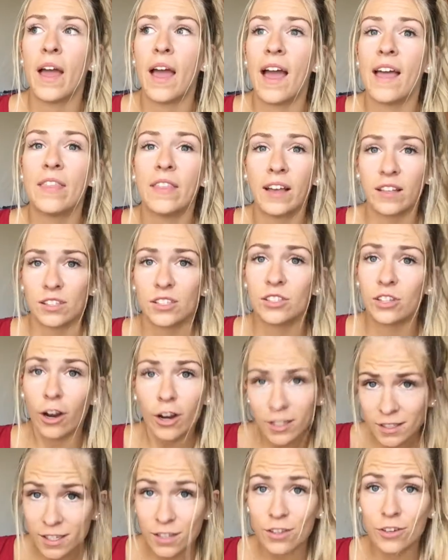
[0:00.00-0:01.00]
and that
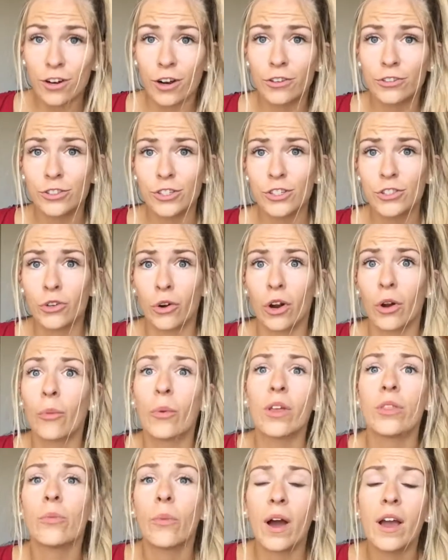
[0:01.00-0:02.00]
starts at the grocery store
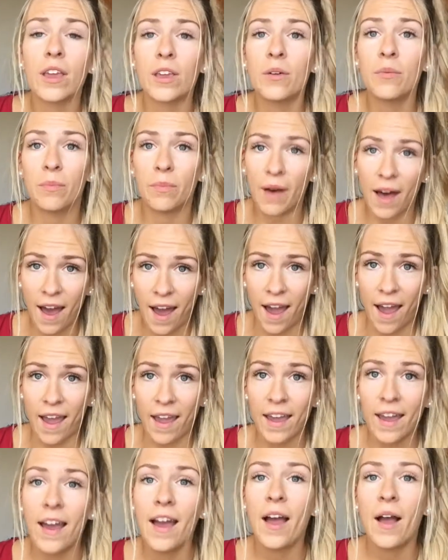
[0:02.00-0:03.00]
with what you
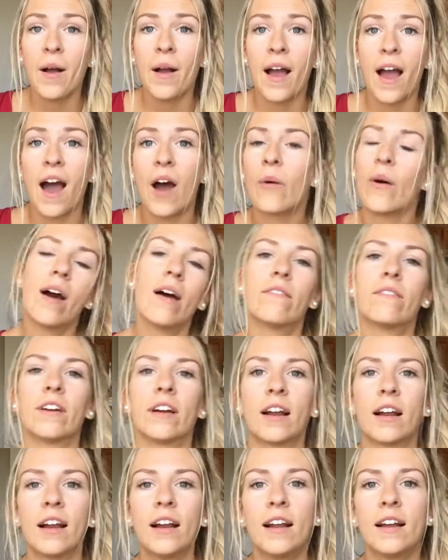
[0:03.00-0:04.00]
buy.
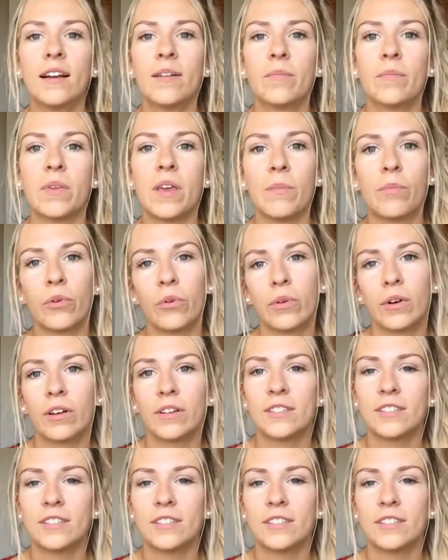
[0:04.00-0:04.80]
However, people will